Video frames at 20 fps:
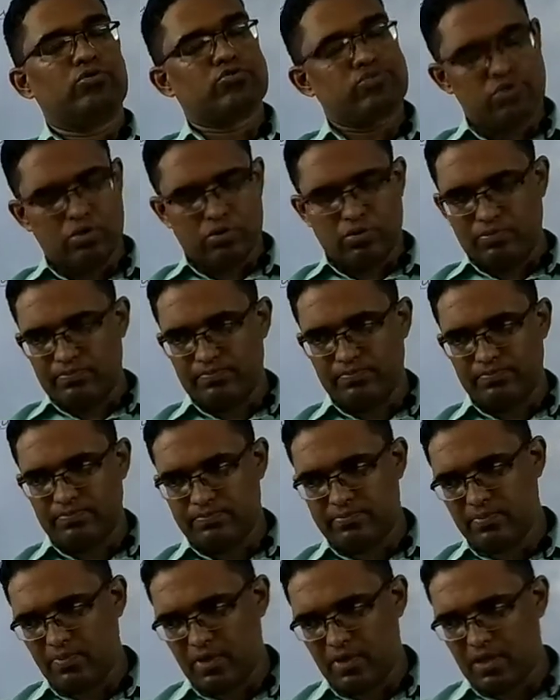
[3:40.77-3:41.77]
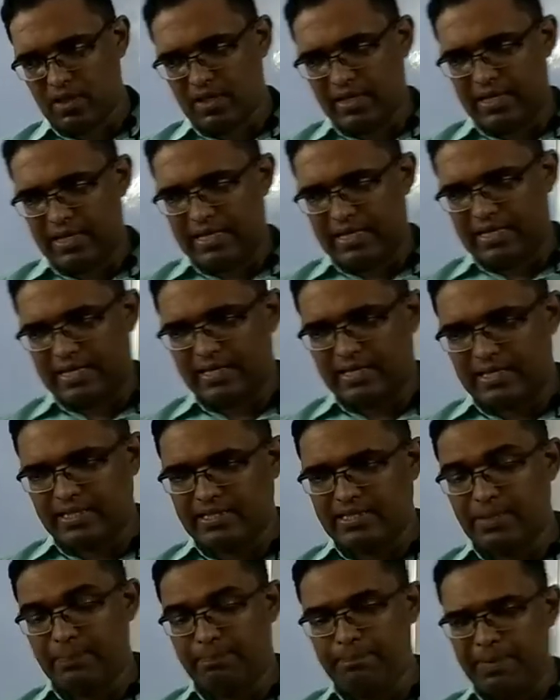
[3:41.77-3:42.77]
So,
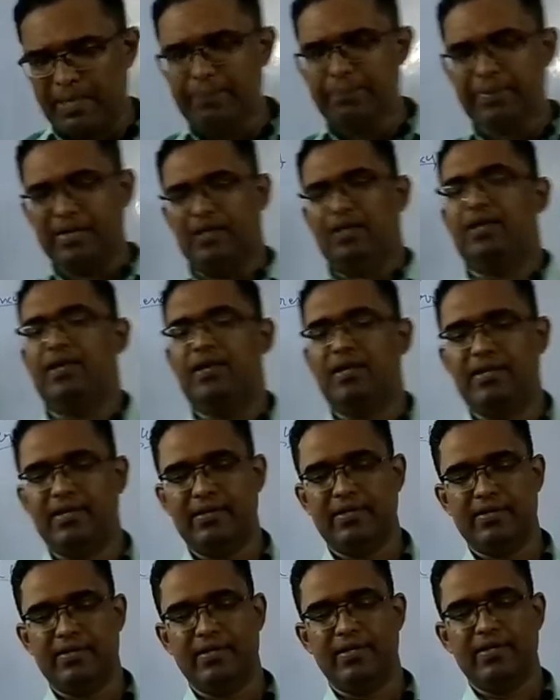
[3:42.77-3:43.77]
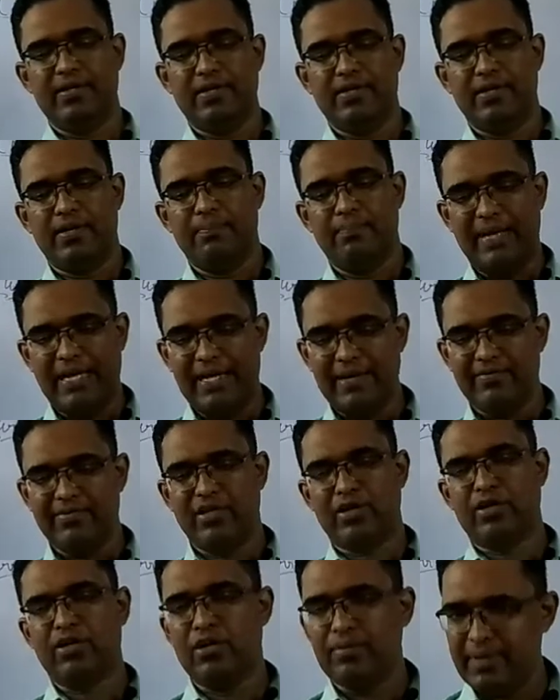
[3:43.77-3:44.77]
the people believe
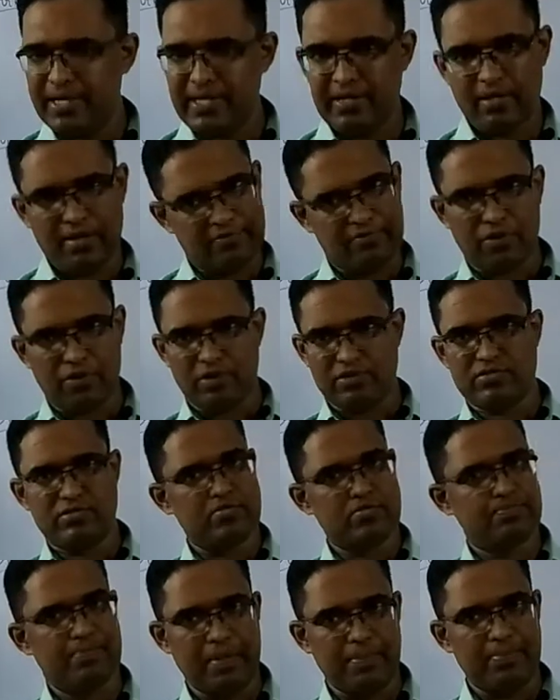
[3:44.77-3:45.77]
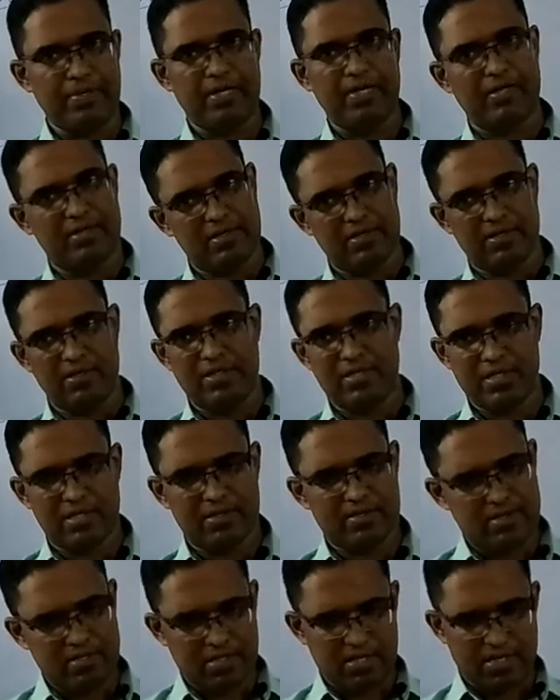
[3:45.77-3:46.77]
the government, of course,
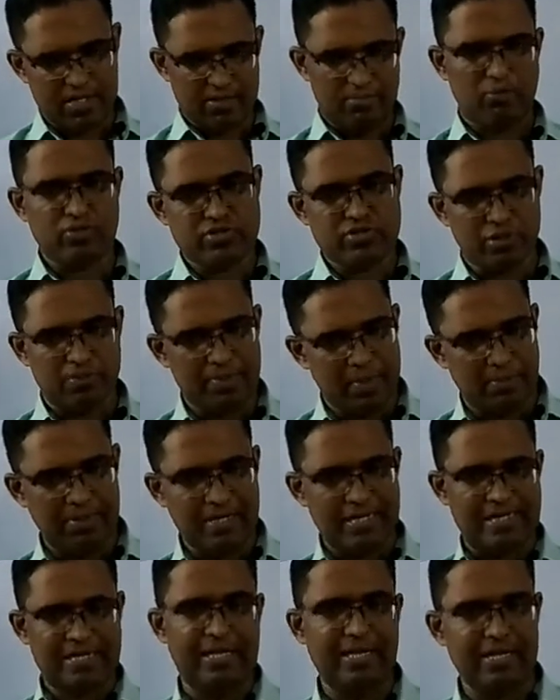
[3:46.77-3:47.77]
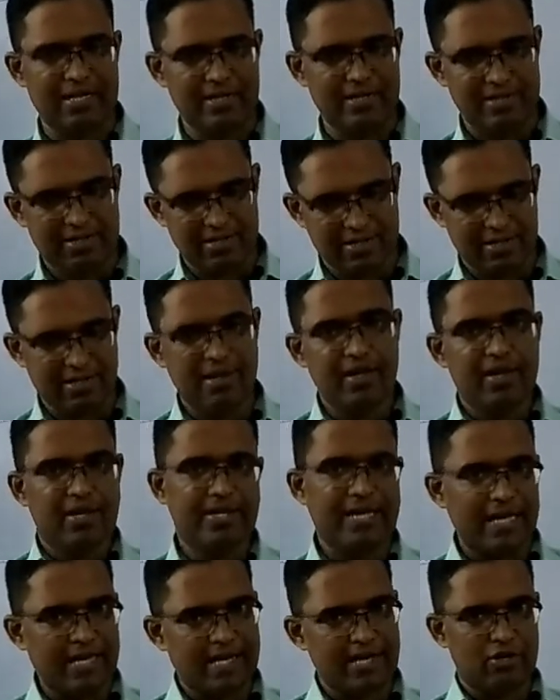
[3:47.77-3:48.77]
most of people
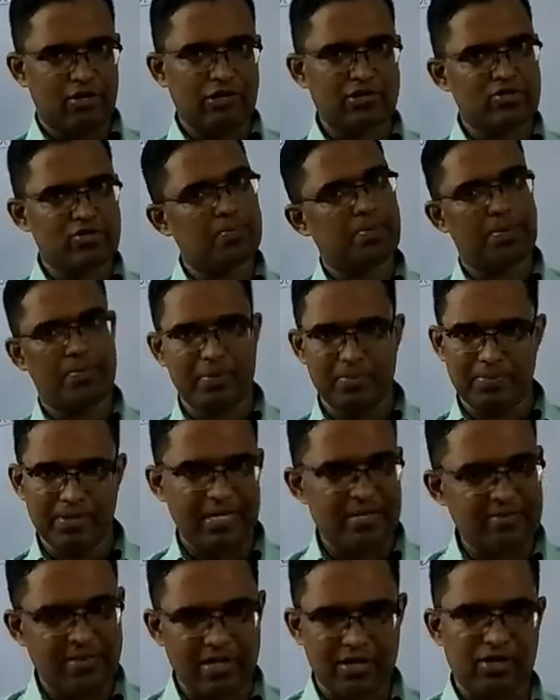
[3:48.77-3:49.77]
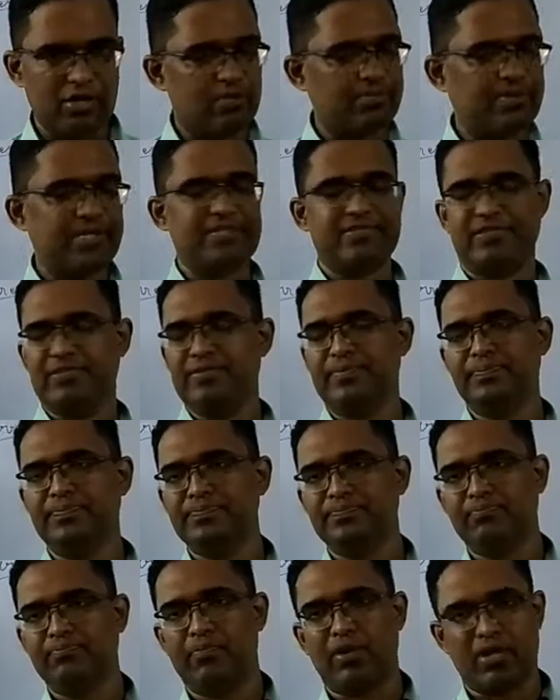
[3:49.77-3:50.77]
till date also people believe their governments
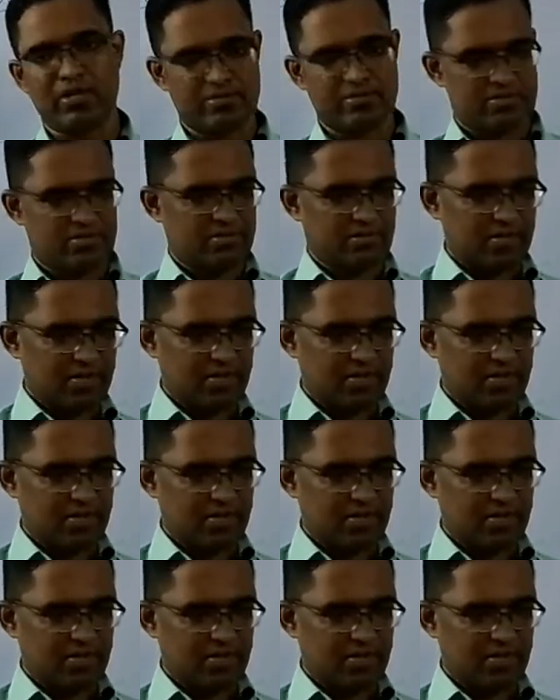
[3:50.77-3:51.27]
because